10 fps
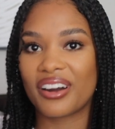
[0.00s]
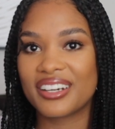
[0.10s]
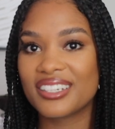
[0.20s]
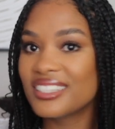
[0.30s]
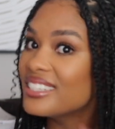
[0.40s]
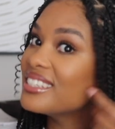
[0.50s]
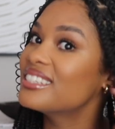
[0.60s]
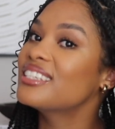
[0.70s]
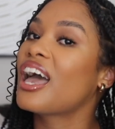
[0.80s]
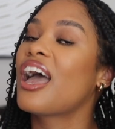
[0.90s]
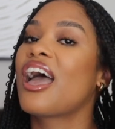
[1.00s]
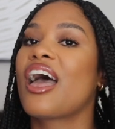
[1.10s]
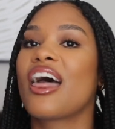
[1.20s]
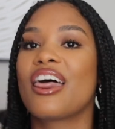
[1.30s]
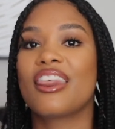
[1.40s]
part is
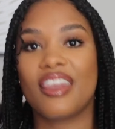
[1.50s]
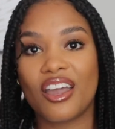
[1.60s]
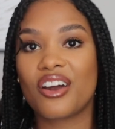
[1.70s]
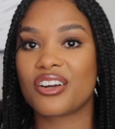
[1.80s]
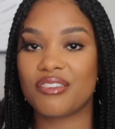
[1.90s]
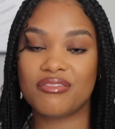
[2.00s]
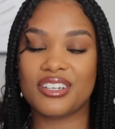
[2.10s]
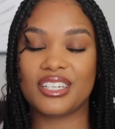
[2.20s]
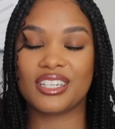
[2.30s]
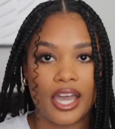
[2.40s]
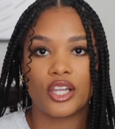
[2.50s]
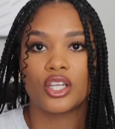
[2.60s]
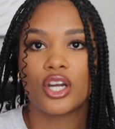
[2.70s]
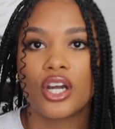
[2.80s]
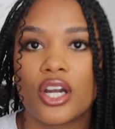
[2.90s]
they are comfy.
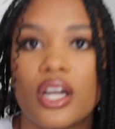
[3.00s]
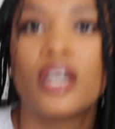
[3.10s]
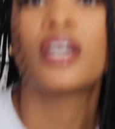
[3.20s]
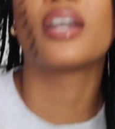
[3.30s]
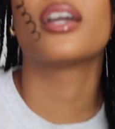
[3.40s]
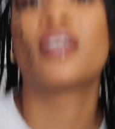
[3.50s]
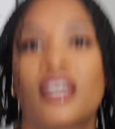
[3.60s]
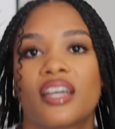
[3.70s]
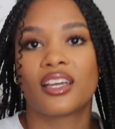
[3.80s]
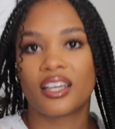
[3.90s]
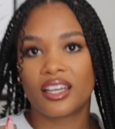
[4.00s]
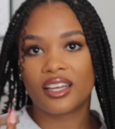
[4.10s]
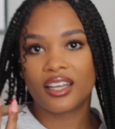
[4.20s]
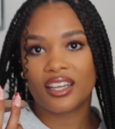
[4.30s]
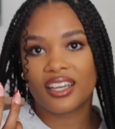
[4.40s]
Hello.
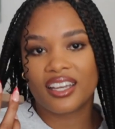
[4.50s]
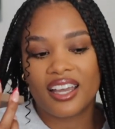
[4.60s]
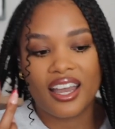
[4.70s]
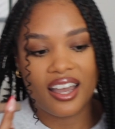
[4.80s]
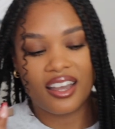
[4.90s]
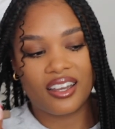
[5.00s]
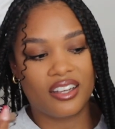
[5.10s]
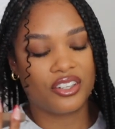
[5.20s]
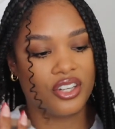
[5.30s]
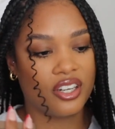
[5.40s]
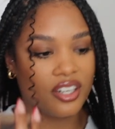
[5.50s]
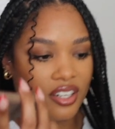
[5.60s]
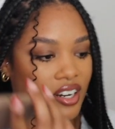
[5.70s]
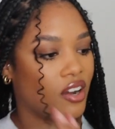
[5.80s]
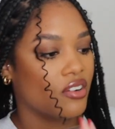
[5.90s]
Hey, how are you?
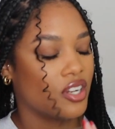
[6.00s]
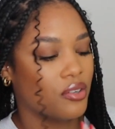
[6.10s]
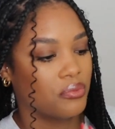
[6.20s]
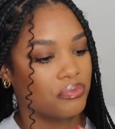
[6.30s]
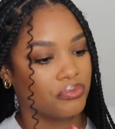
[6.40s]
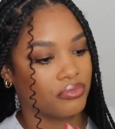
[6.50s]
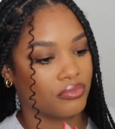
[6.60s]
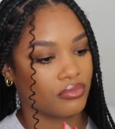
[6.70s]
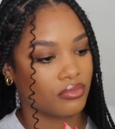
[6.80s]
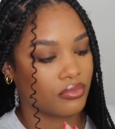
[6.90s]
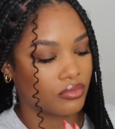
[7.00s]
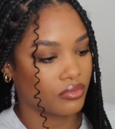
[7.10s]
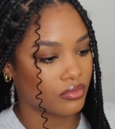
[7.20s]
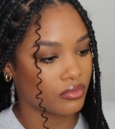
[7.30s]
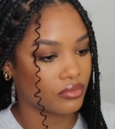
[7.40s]
Good, how are you?
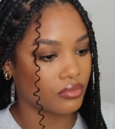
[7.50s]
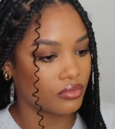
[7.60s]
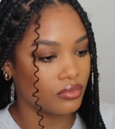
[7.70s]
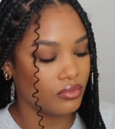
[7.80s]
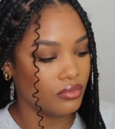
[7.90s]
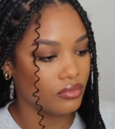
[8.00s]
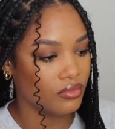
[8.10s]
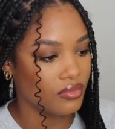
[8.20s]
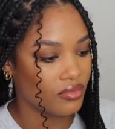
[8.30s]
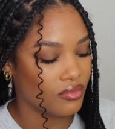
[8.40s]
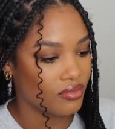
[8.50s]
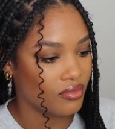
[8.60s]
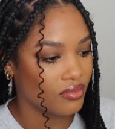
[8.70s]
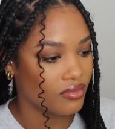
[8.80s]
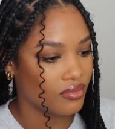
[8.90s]
Horrible, I haven't slept
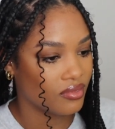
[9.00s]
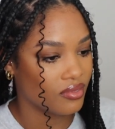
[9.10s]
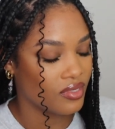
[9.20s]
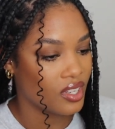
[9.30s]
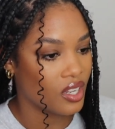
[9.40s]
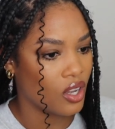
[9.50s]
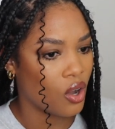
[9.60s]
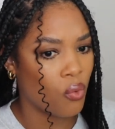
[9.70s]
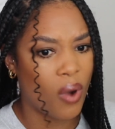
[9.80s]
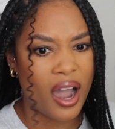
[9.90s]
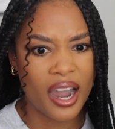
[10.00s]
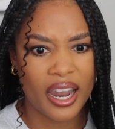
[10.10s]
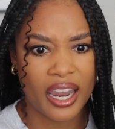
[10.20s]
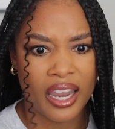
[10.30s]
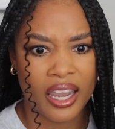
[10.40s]
in five days.
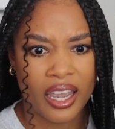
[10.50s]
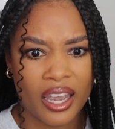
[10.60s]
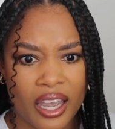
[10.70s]
Why?